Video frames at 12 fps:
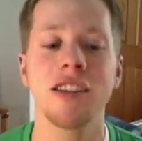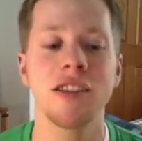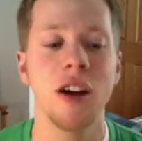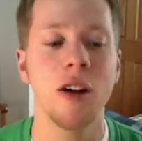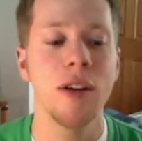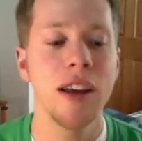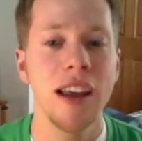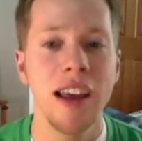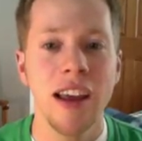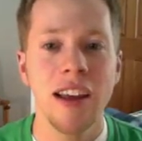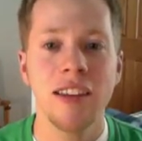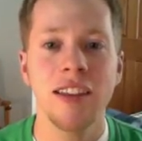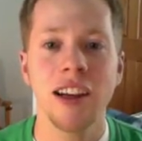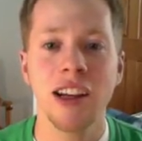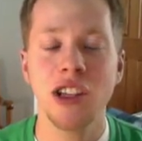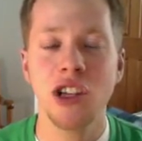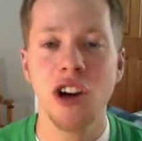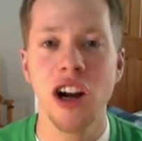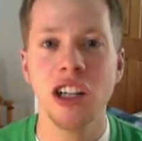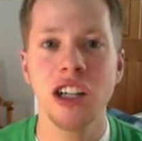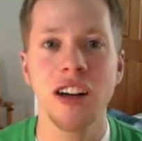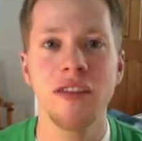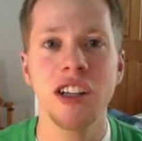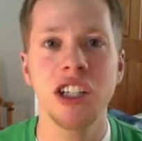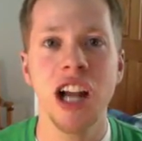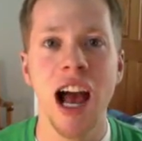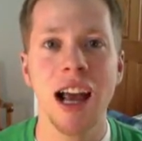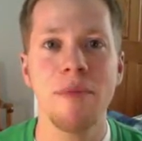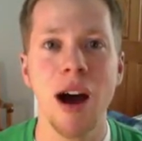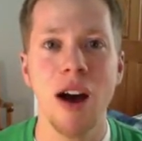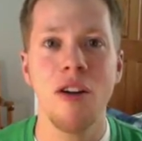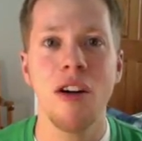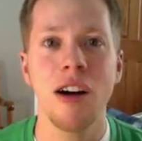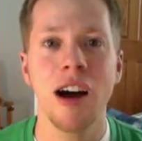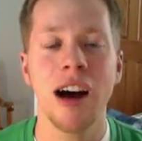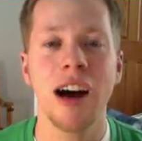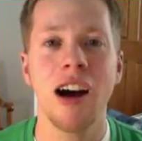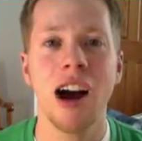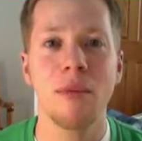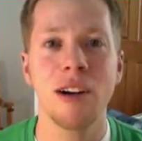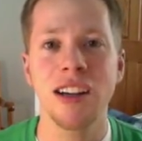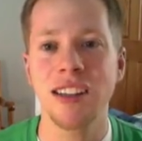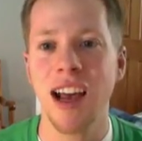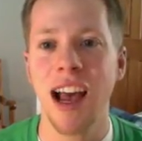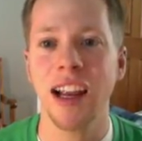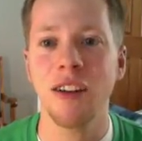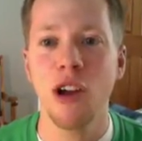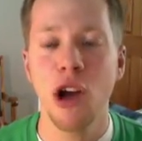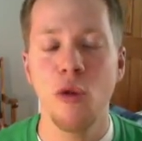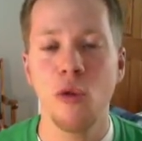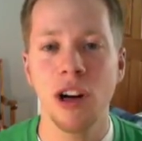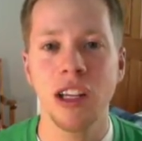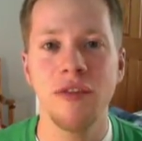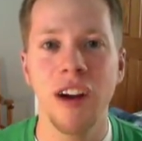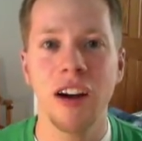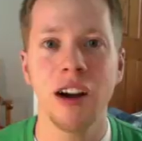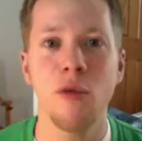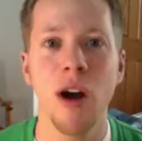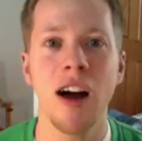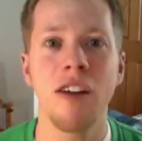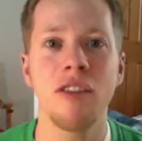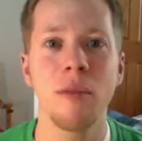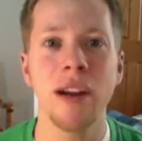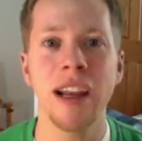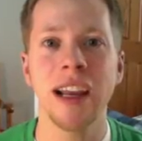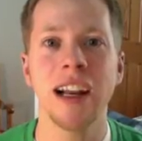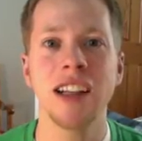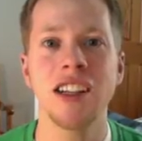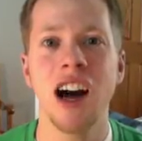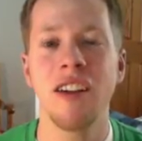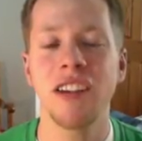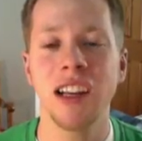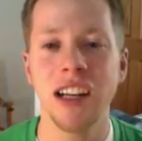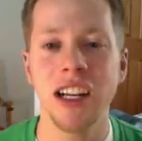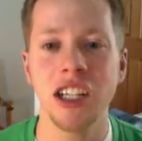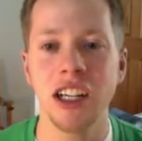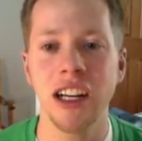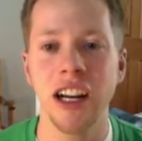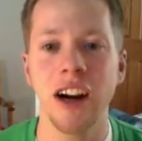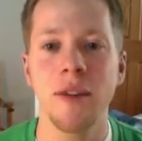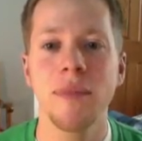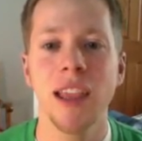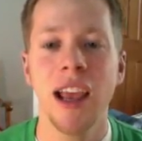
So the construction of the shock mount armor design works very well for being in a tough condition here.